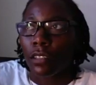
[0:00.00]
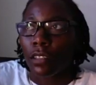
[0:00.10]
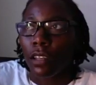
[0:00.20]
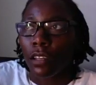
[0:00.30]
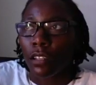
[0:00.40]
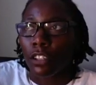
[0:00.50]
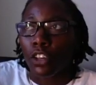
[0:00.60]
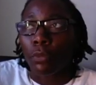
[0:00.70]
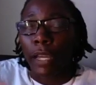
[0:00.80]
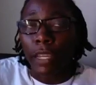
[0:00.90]

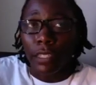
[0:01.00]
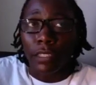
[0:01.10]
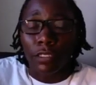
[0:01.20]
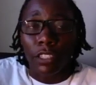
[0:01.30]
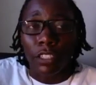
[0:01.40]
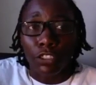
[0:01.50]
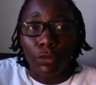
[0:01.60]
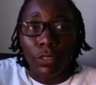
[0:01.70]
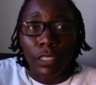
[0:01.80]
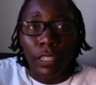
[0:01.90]
go back and do
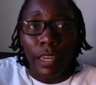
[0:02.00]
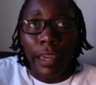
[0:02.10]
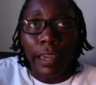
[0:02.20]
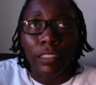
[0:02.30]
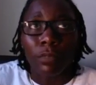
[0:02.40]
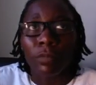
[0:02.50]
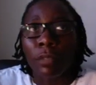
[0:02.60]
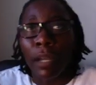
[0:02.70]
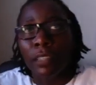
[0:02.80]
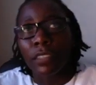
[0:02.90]
what he asks, it
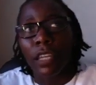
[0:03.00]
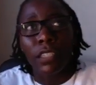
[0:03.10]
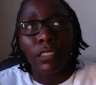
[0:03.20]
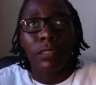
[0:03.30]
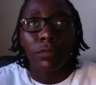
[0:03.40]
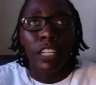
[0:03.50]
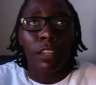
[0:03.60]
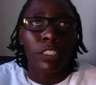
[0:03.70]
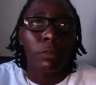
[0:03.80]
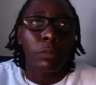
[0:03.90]
might take some
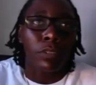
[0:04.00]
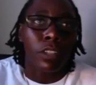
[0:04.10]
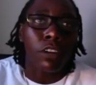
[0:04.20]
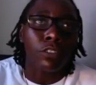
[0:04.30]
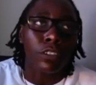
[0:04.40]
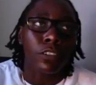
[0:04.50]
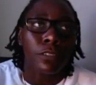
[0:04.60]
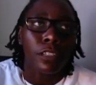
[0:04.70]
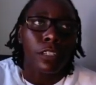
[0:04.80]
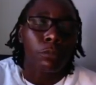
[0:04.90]
people longer,
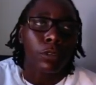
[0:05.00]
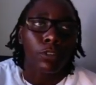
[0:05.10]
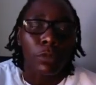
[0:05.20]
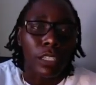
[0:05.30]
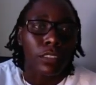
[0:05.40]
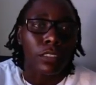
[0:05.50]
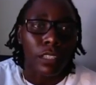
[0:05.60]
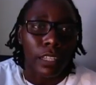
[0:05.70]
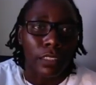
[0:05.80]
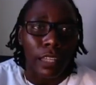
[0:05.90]
but for me it's
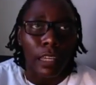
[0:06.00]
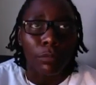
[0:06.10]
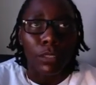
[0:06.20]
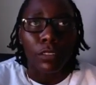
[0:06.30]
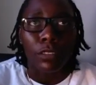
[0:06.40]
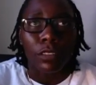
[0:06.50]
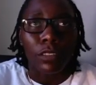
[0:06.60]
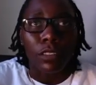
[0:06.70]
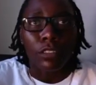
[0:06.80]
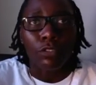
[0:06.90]
like that. But
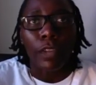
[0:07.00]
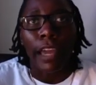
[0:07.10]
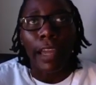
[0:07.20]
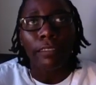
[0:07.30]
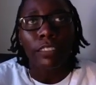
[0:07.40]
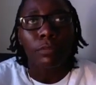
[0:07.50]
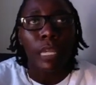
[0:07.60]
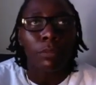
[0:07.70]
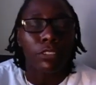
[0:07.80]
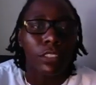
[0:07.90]
you have to be
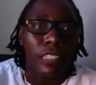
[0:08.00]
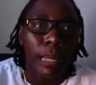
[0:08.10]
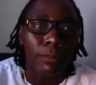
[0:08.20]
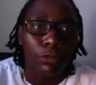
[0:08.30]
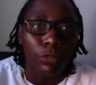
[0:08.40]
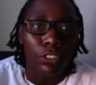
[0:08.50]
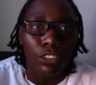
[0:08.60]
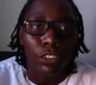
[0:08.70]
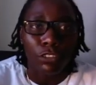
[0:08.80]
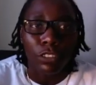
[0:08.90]
able to adapt to what your
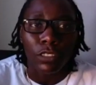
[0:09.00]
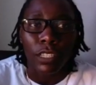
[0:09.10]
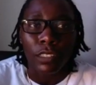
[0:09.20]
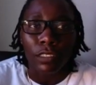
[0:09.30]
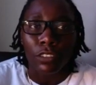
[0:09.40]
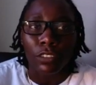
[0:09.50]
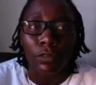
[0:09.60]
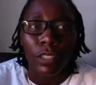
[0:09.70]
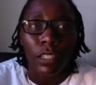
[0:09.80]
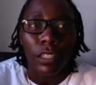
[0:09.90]
coach is telling you,
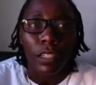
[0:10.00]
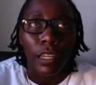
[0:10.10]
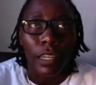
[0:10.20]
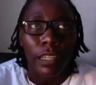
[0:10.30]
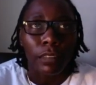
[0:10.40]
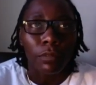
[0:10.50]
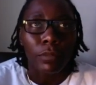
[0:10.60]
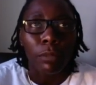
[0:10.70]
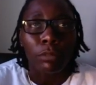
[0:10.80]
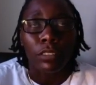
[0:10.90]
and be
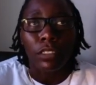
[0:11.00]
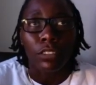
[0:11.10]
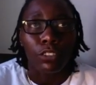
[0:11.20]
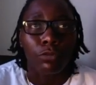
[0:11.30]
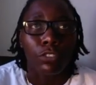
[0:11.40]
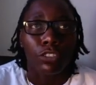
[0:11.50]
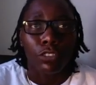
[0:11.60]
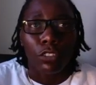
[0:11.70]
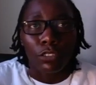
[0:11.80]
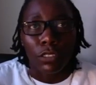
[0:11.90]
able to listen to what your
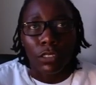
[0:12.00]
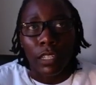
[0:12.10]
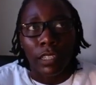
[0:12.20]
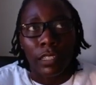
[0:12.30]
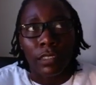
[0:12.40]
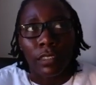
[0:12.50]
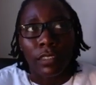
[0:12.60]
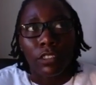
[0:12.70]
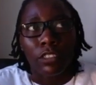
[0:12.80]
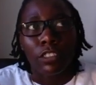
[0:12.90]
coach is saying
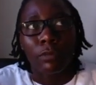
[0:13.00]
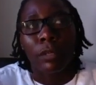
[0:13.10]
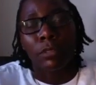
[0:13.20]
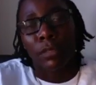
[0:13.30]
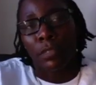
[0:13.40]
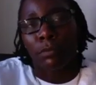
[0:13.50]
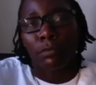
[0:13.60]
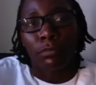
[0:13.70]
to be able to be